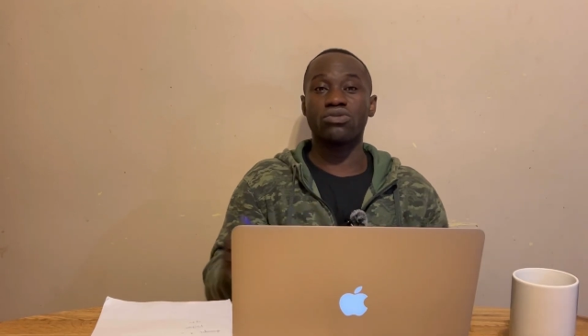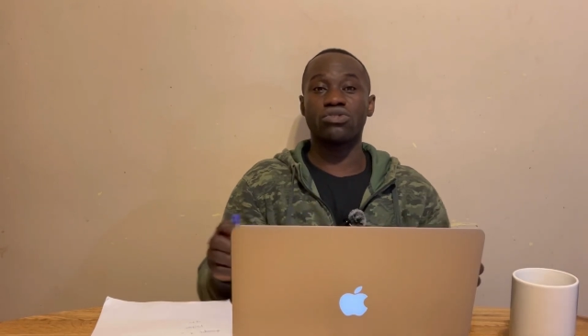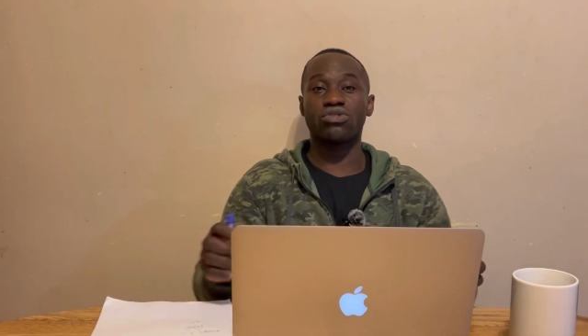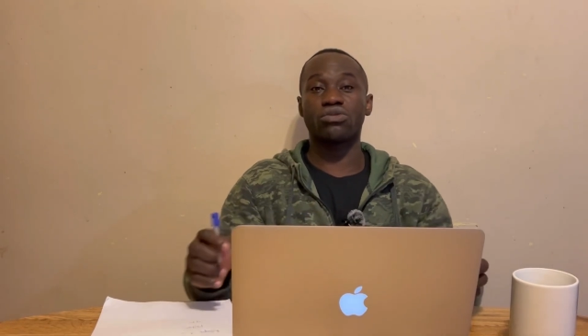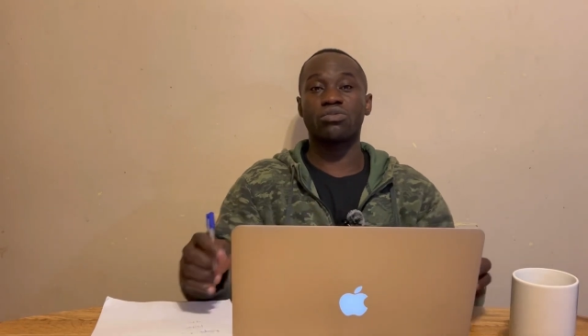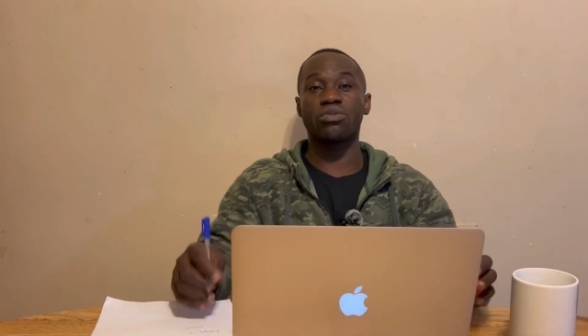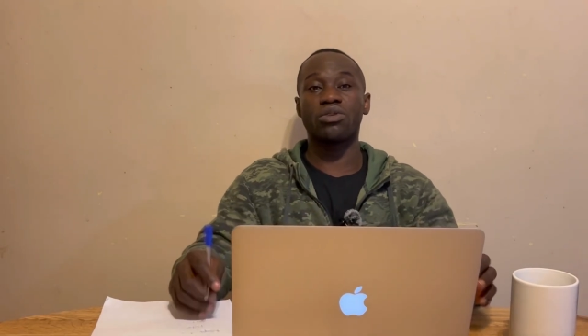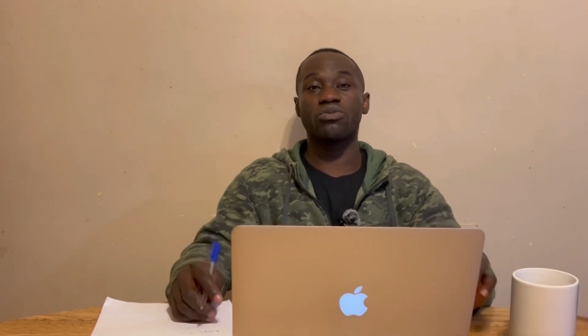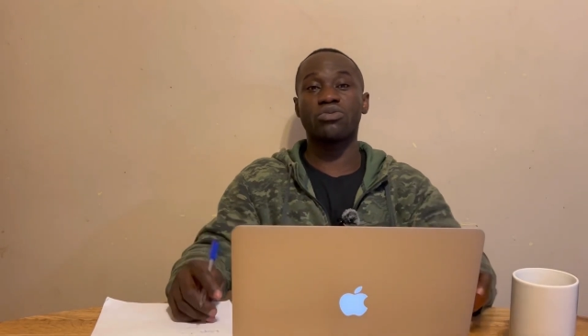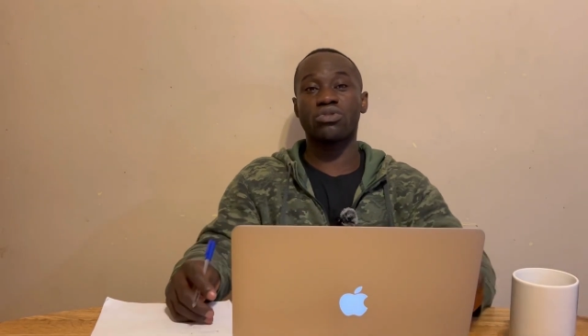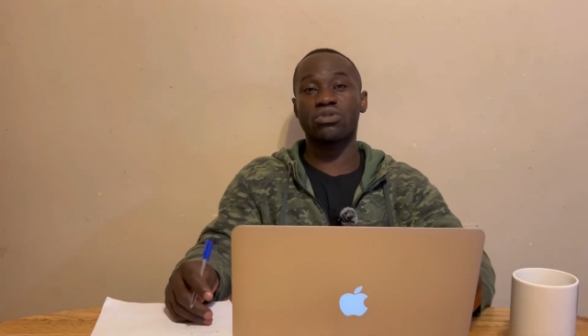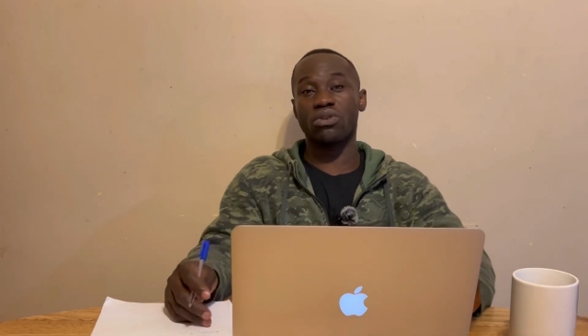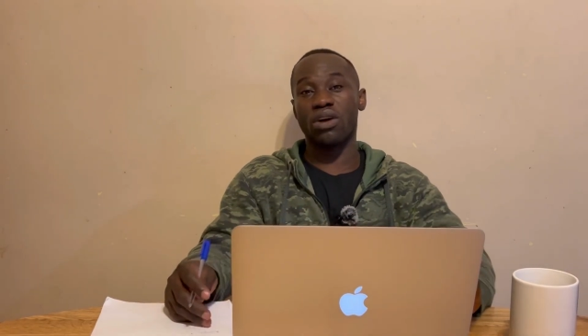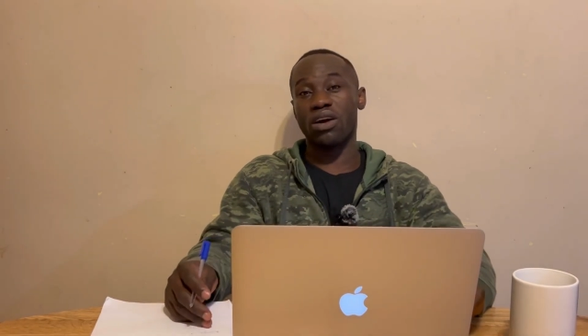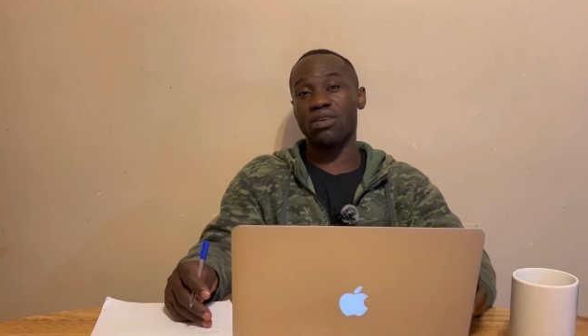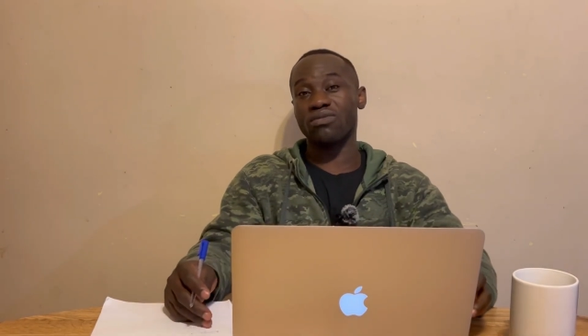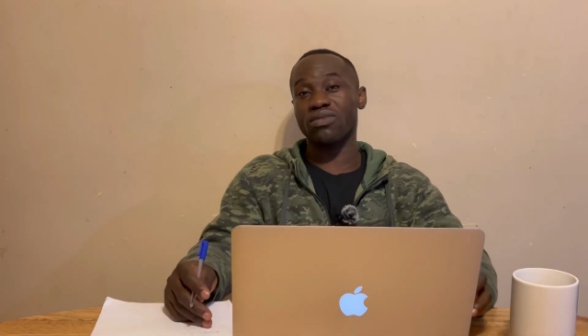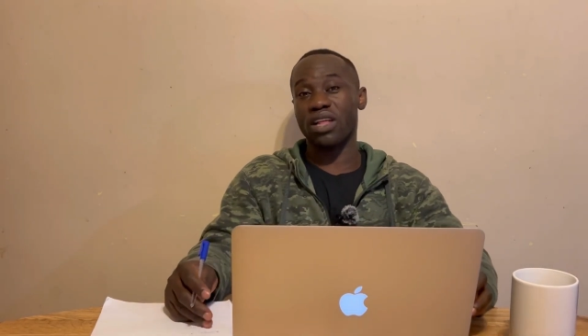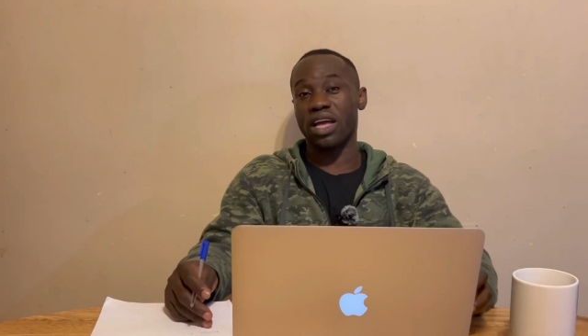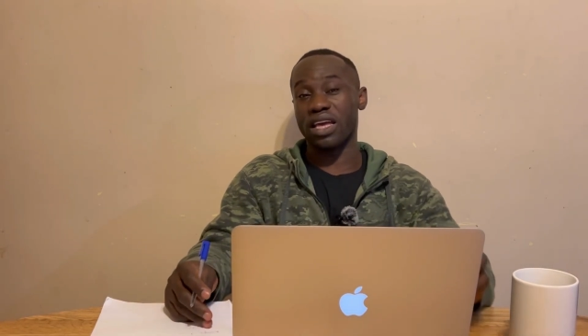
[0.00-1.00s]
you should be able to
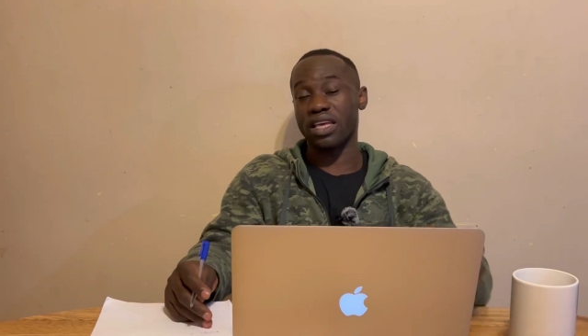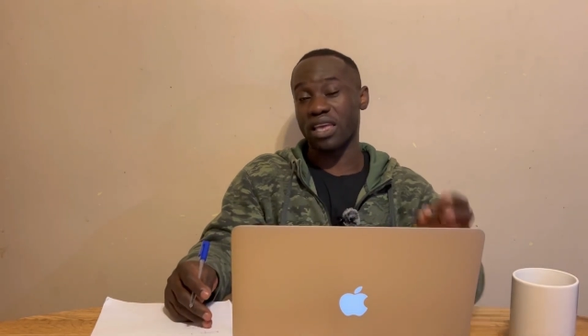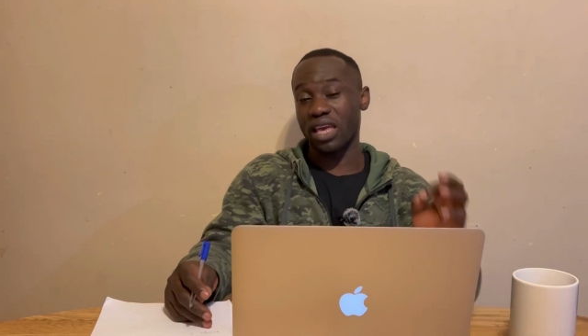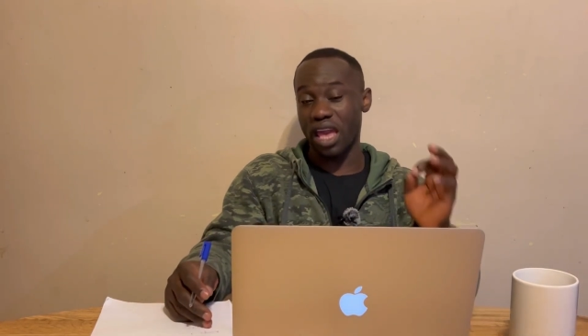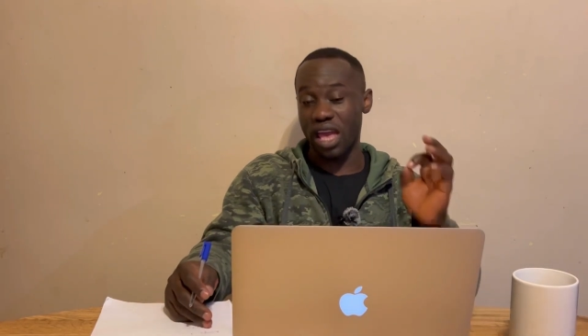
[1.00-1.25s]
have like